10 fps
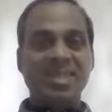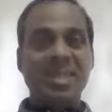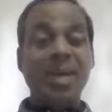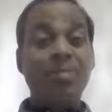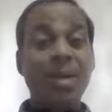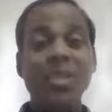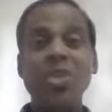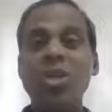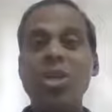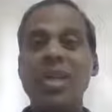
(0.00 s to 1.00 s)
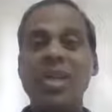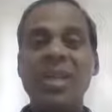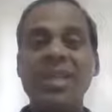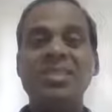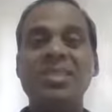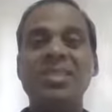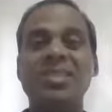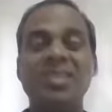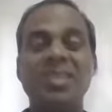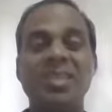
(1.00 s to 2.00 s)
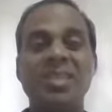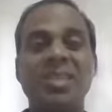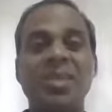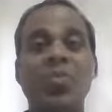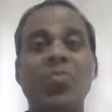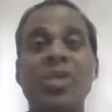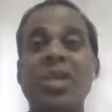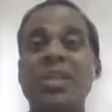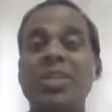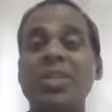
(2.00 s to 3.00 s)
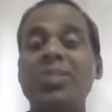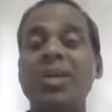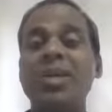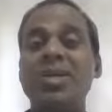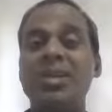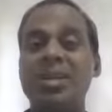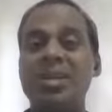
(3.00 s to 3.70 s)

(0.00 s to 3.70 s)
And based on our analysis, we estimate